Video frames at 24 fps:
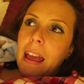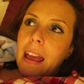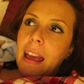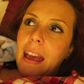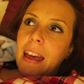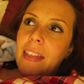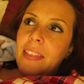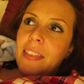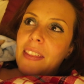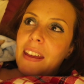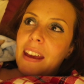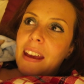
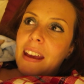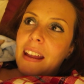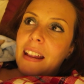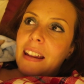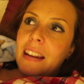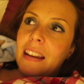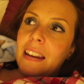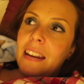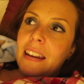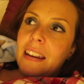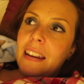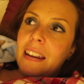and
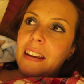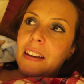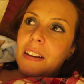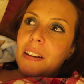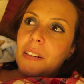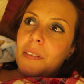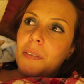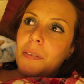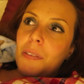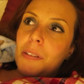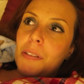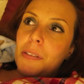then
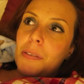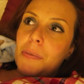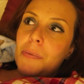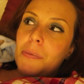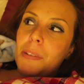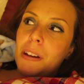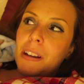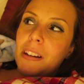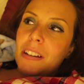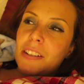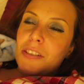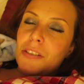we're
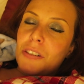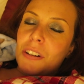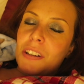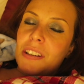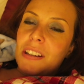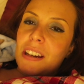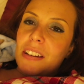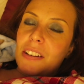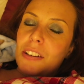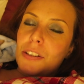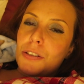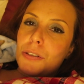going to try and
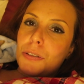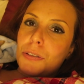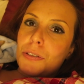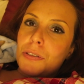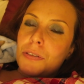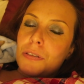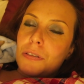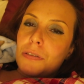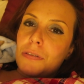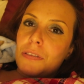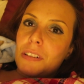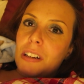take the dogs
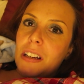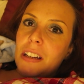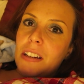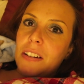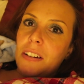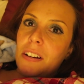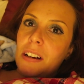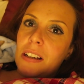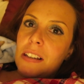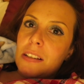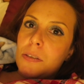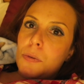for a really
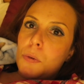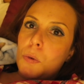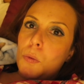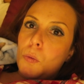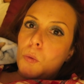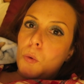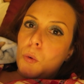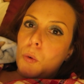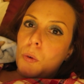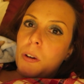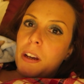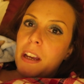nice long
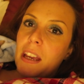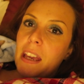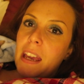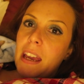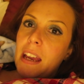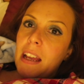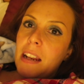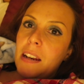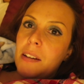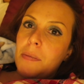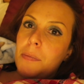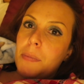walk
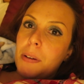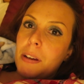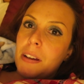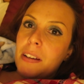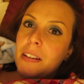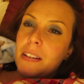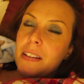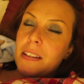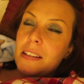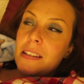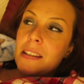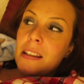again,
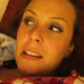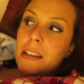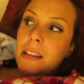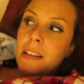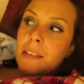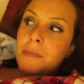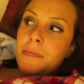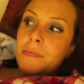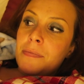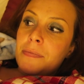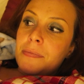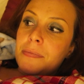because
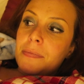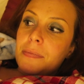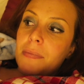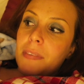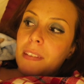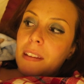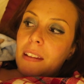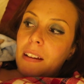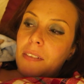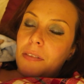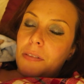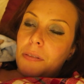
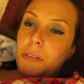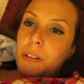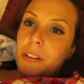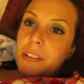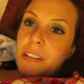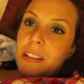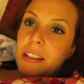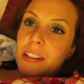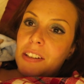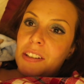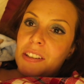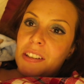
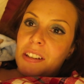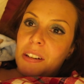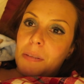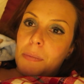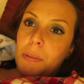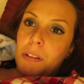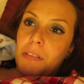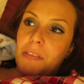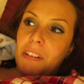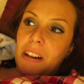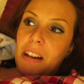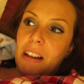otherwise they're just going to
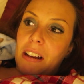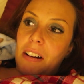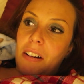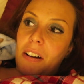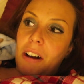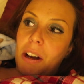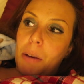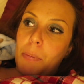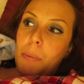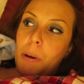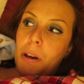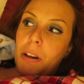be really
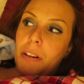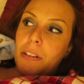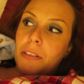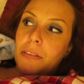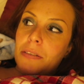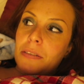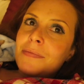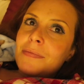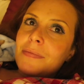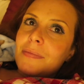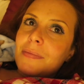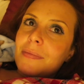
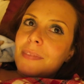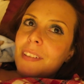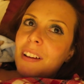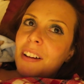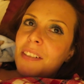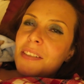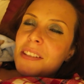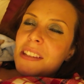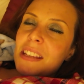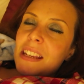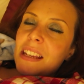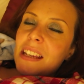hyper. I
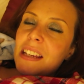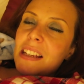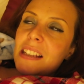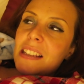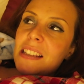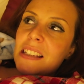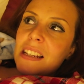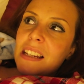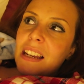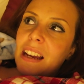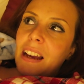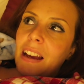was thinking
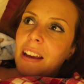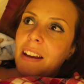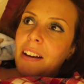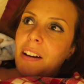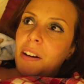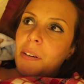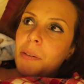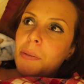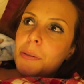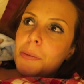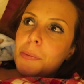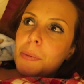today
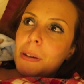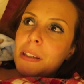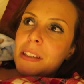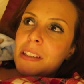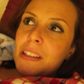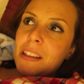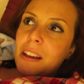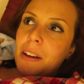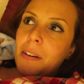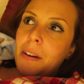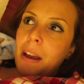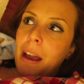I would be
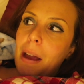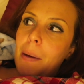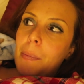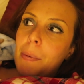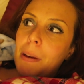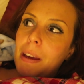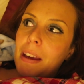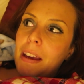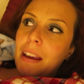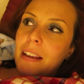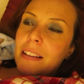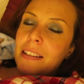so
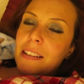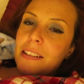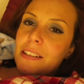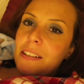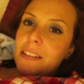happy to